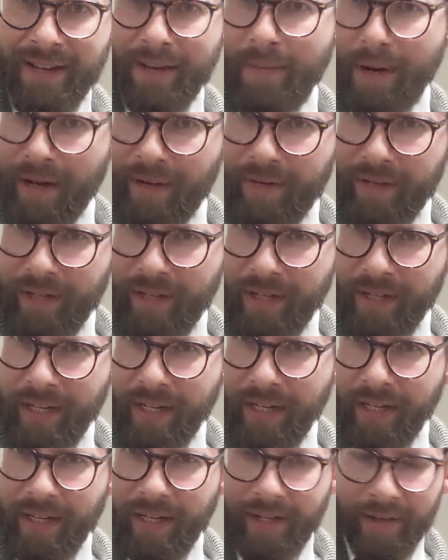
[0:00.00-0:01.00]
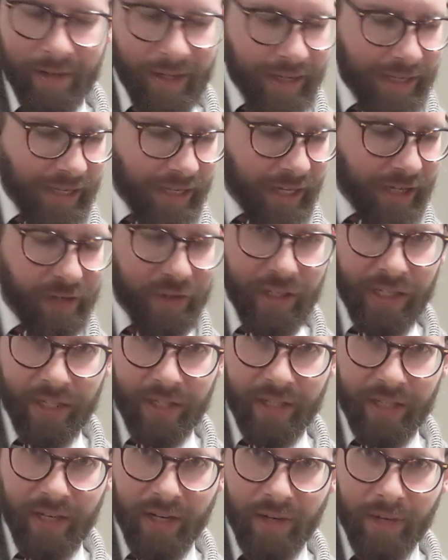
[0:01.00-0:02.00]
might have done like a country
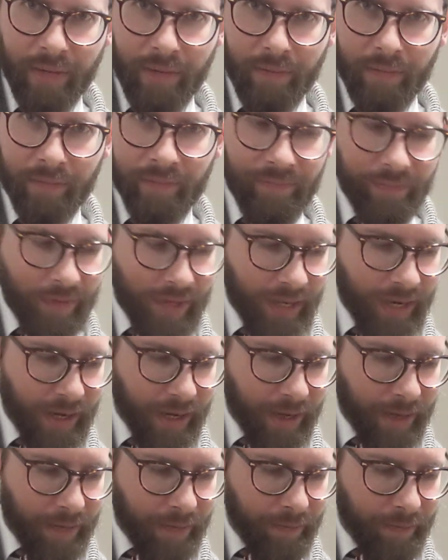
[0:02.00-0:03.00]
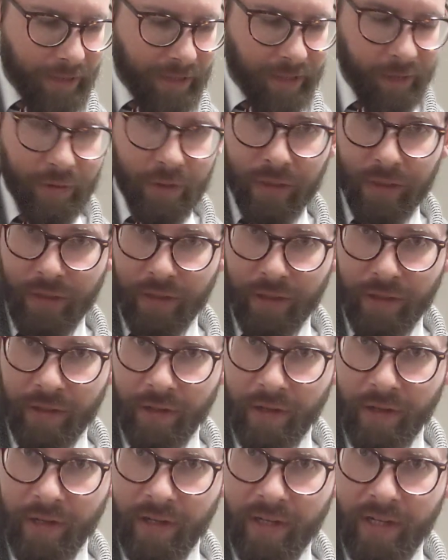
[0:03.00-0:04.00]
style resolution to the
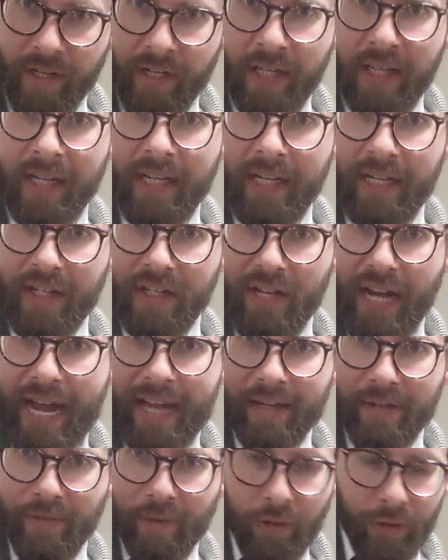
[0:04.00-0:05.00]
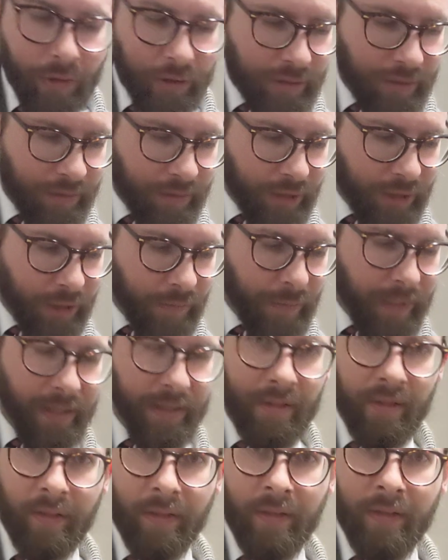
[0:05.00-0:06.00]
3rd. In jazz, of course, it would just
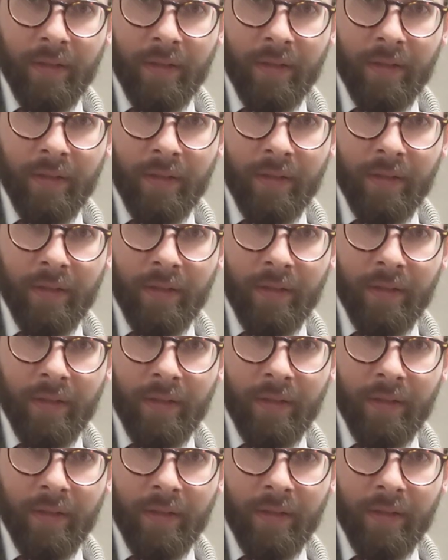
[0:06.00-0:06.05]
be